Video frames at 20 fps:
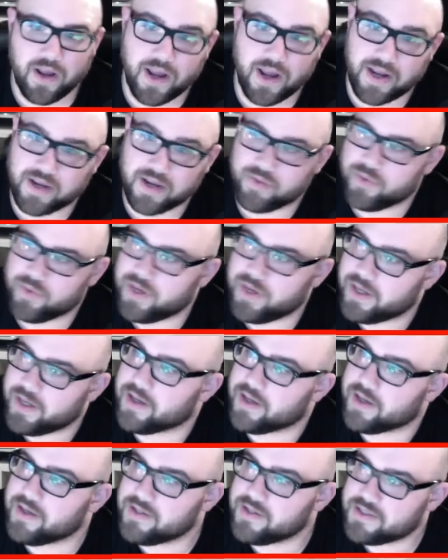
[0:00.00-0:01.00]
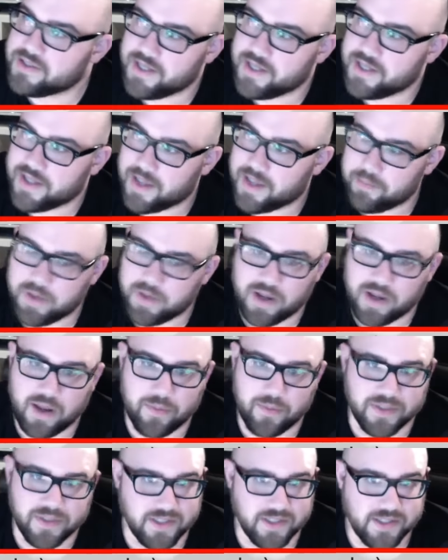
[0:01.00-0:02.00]
I can really see that become
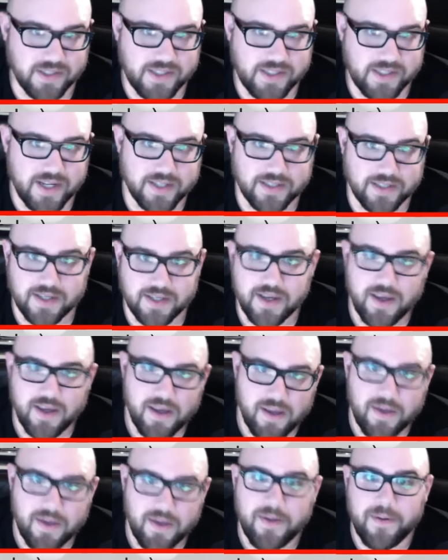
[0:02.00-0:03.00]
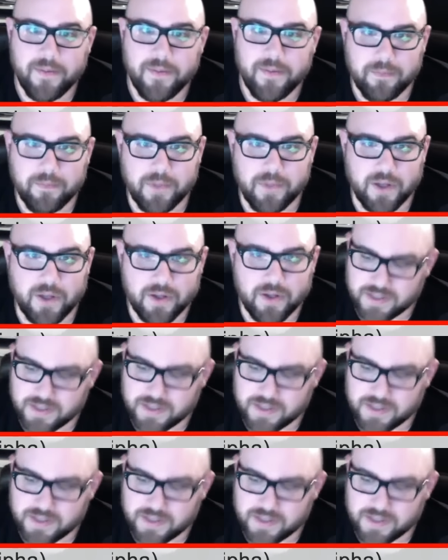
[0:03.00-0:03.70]
a success, because